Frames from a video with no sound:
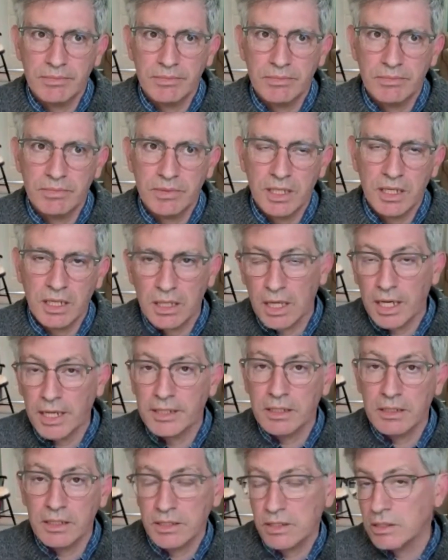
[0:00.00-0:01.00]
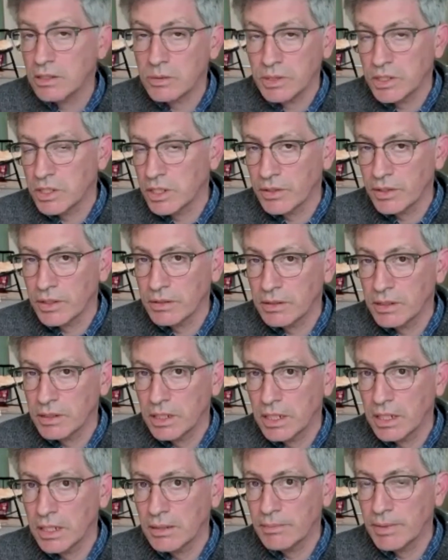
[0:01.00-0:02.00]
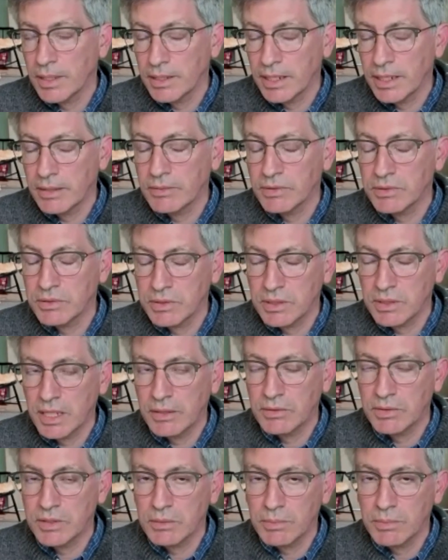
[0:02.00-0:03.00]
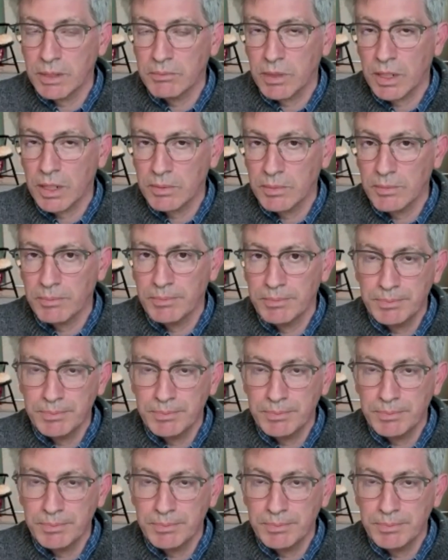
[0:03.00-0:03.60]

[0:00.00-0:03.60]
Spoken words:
inclined to listen to each other. And that was a big problem.